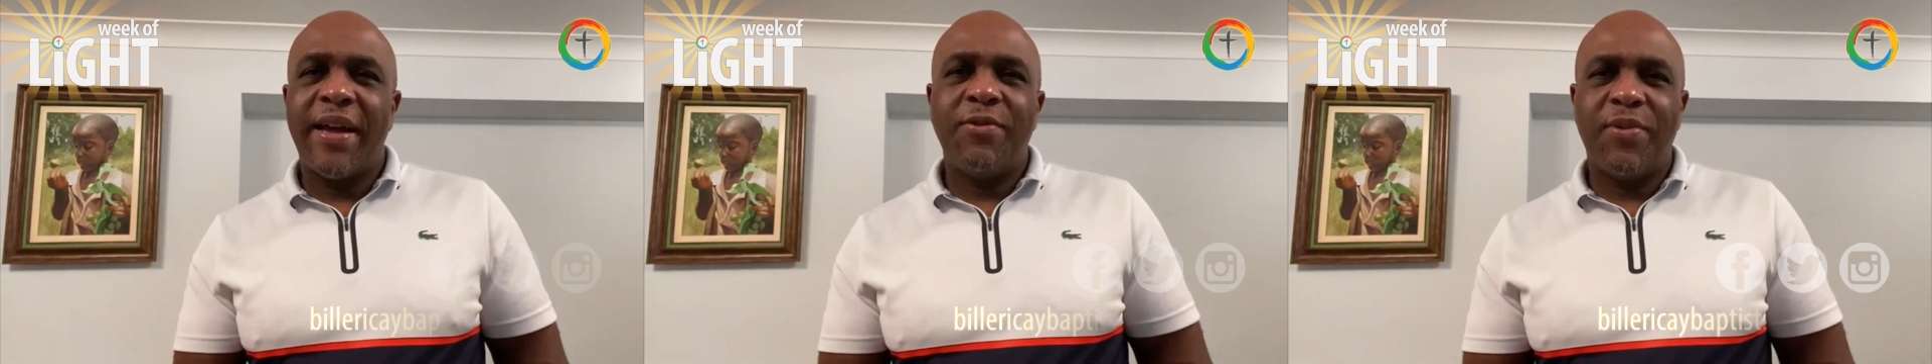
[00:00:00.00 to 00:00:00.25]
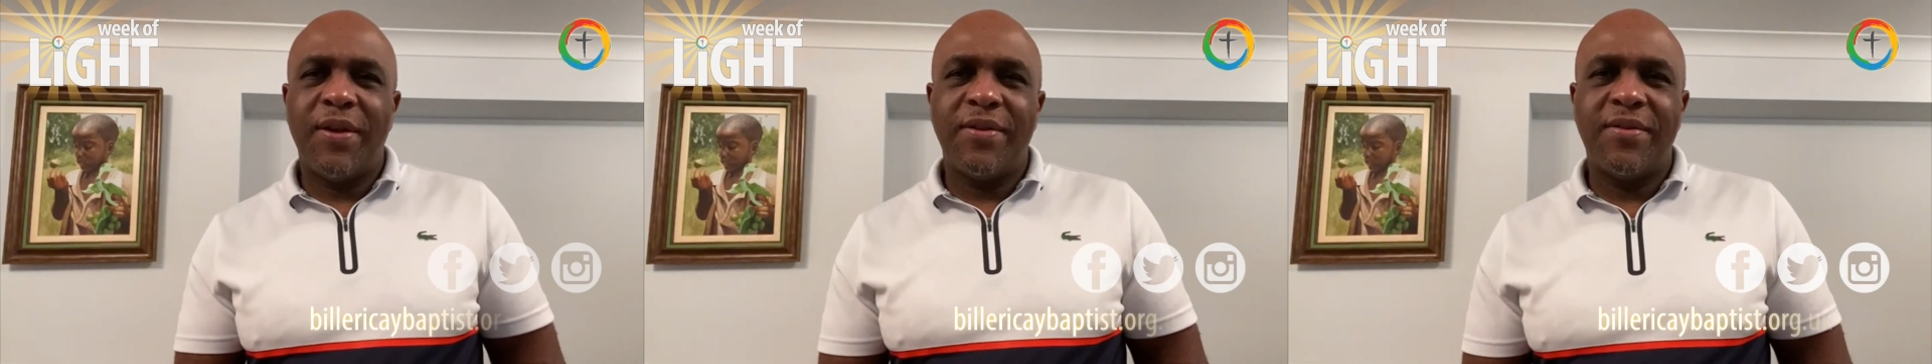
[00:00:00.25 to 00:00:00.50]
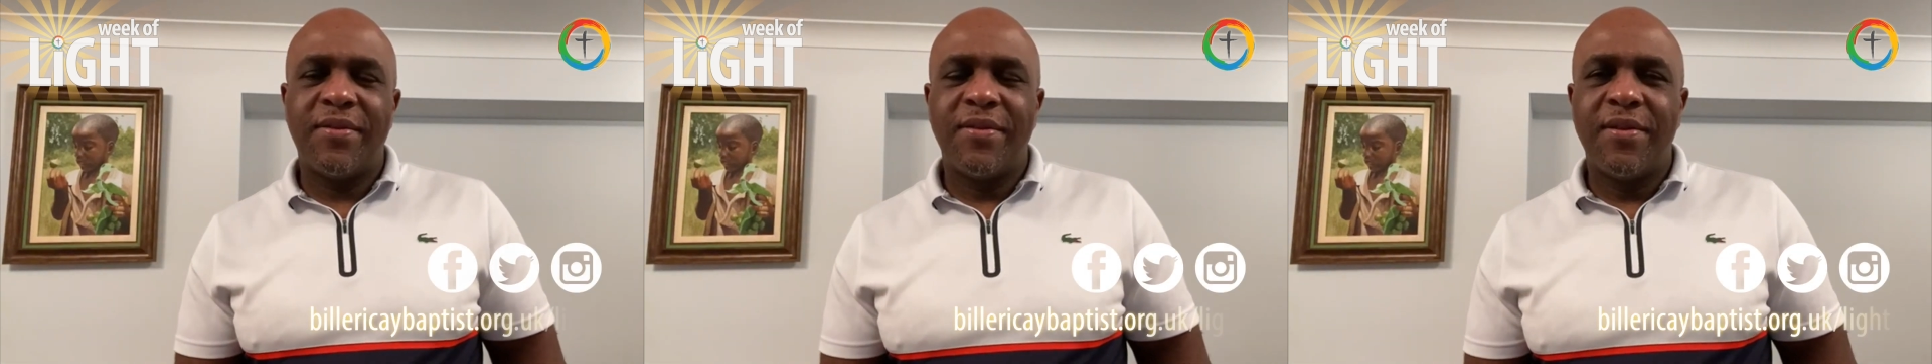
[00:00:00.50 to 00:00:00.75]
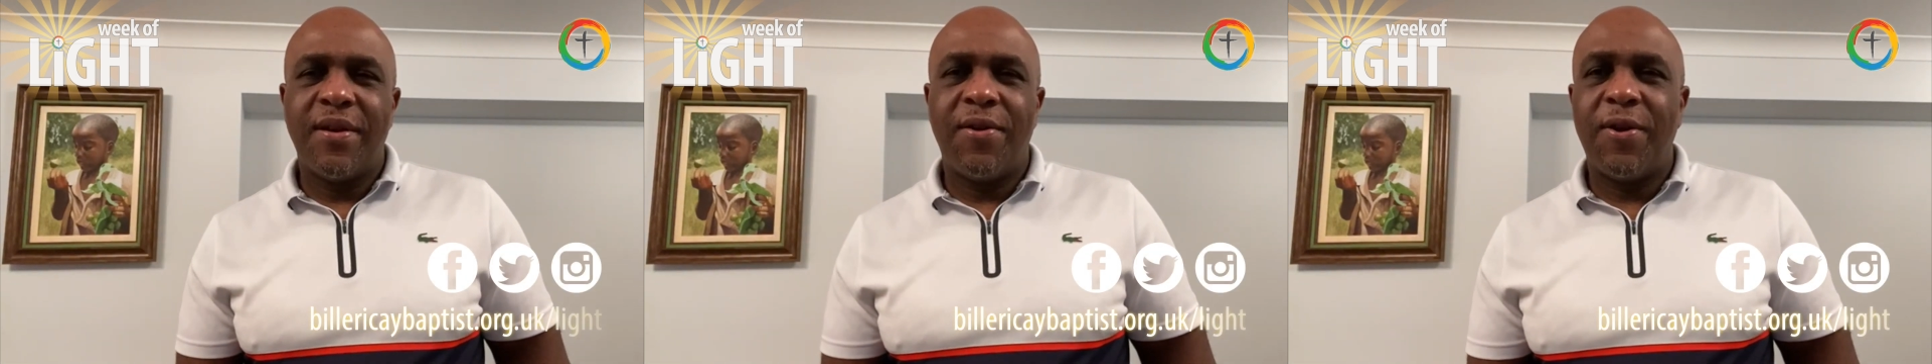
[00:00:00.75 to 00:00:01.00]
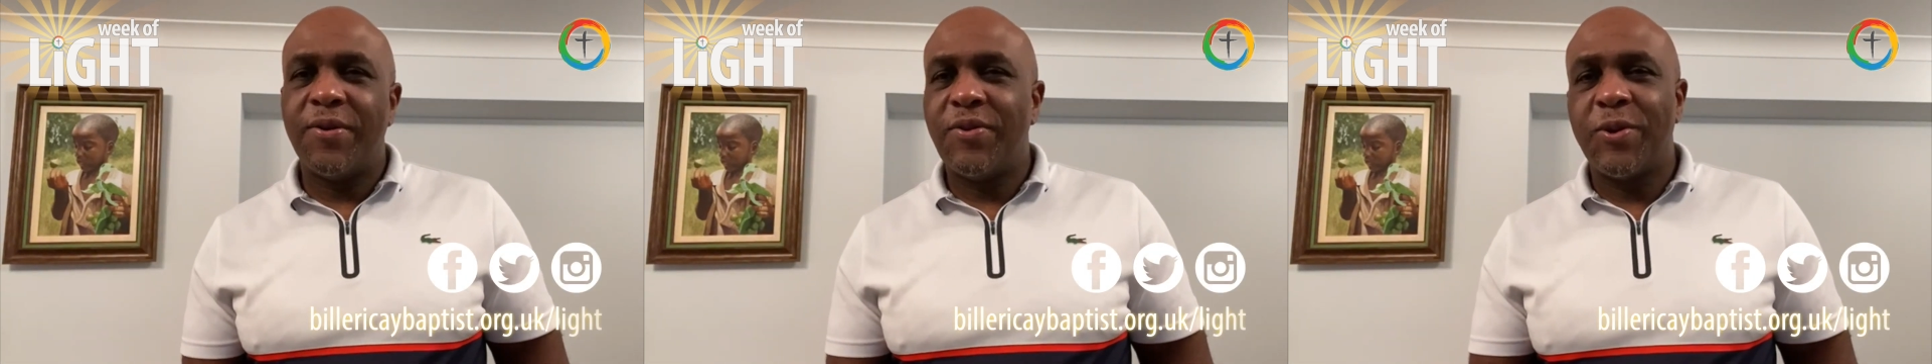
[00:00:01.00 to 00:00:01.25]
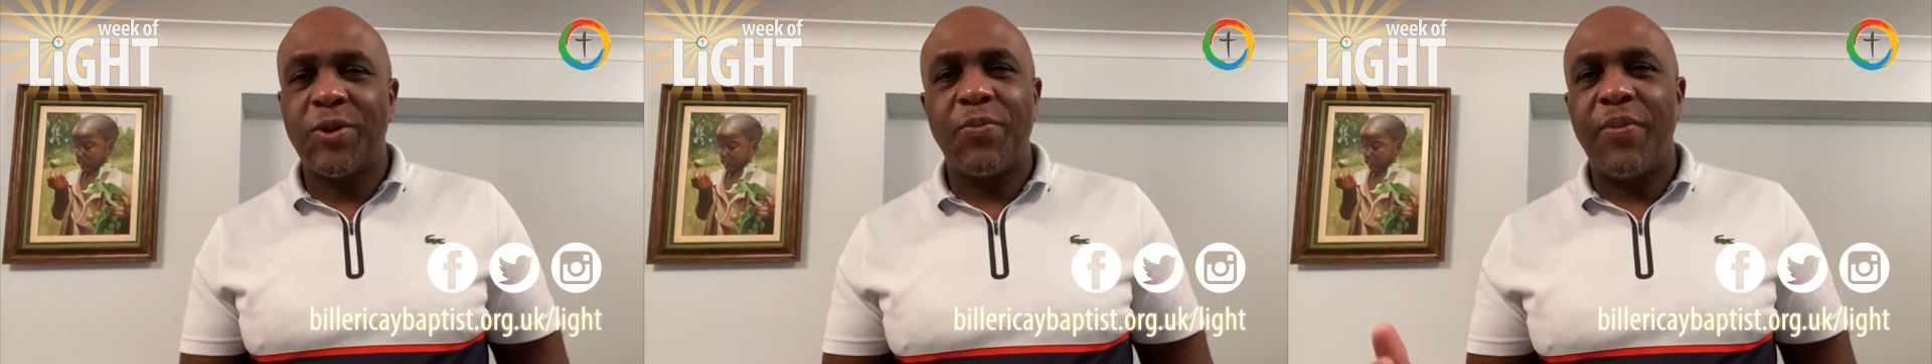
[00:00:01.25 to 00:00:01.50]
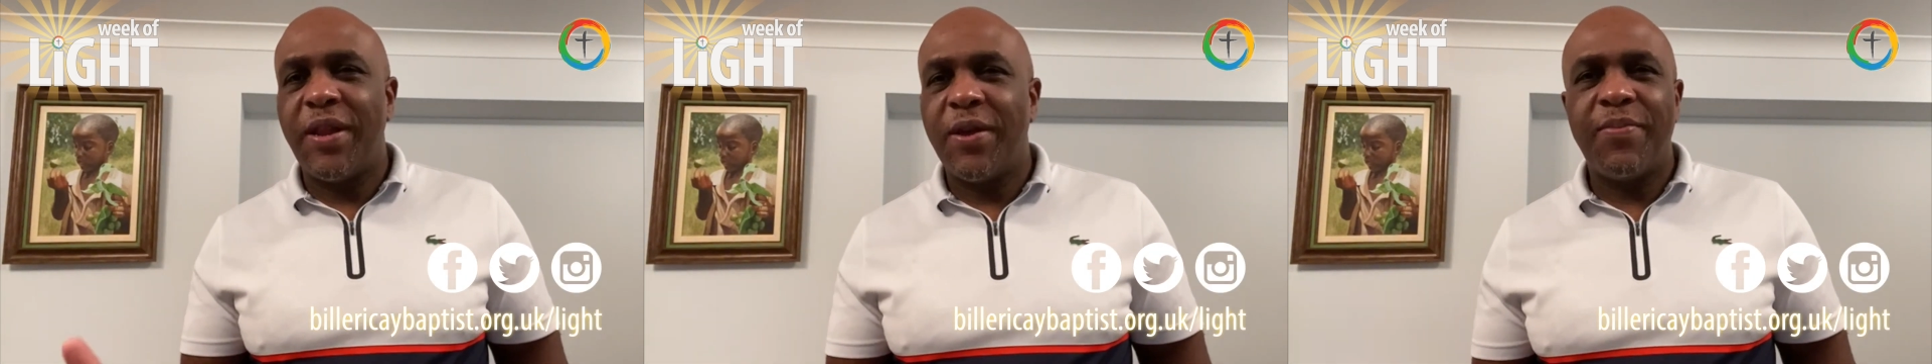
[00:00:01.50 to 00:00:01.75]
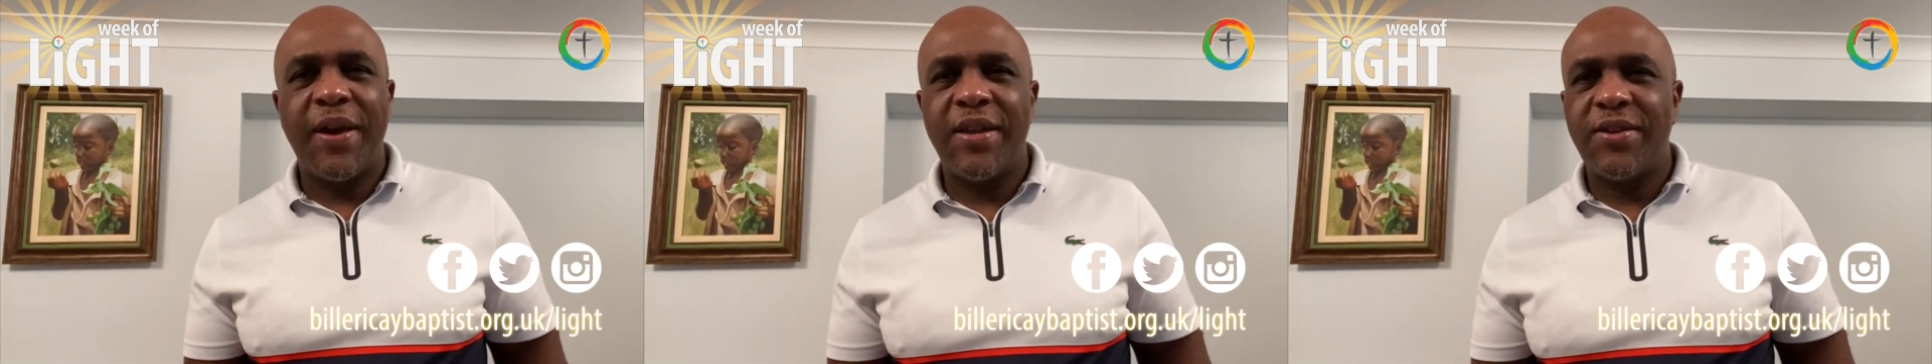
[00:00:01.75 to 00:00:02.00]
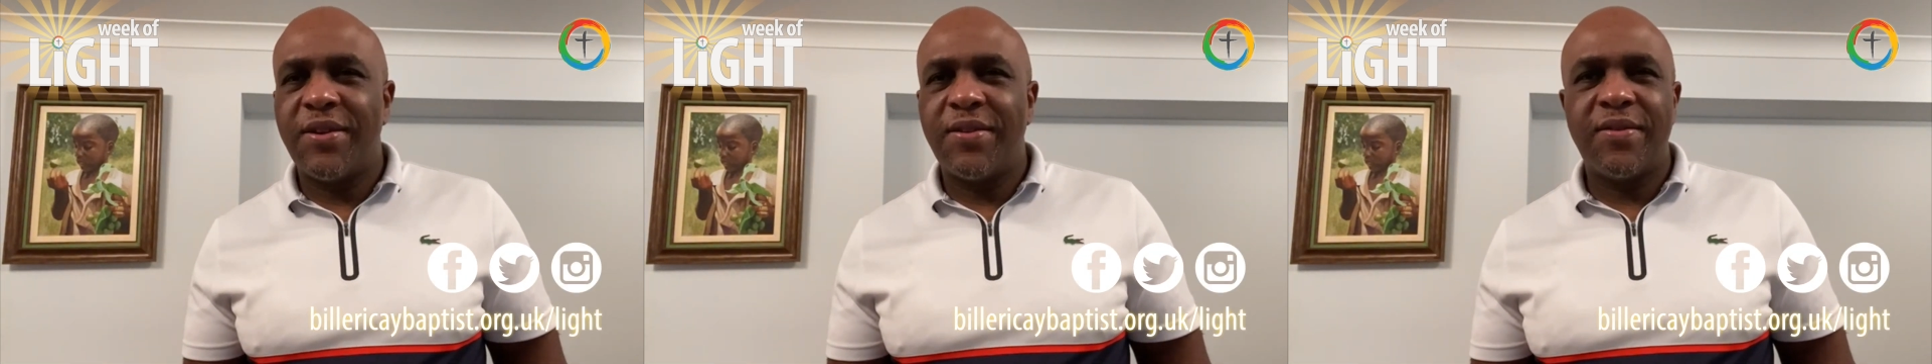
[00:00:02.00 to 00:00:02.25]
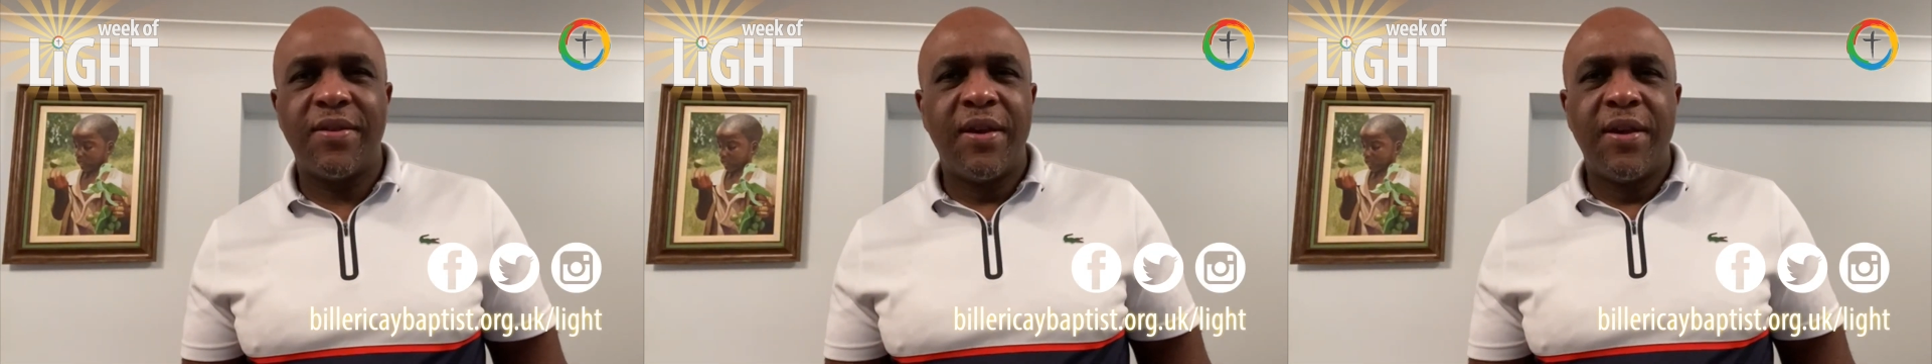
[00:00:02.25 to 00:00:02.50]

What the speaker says: with us on our social media pages,